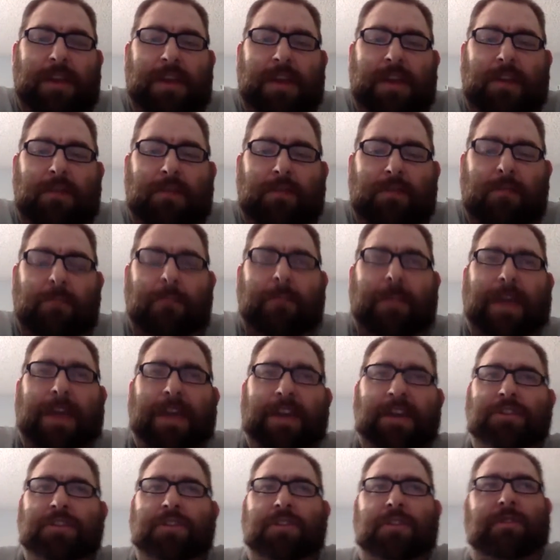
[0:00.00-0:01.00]
interim
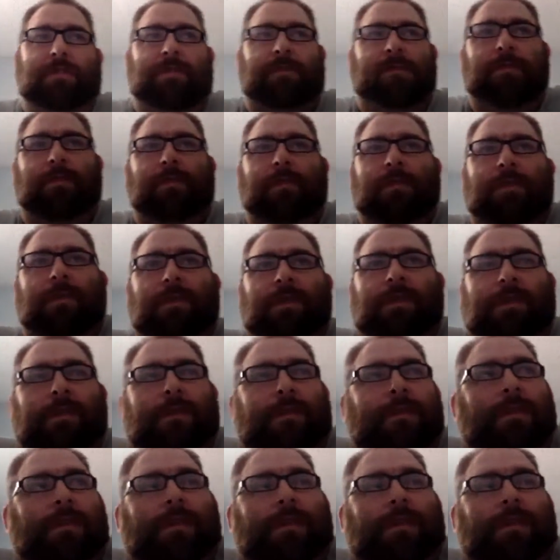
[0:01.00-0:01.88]
manager for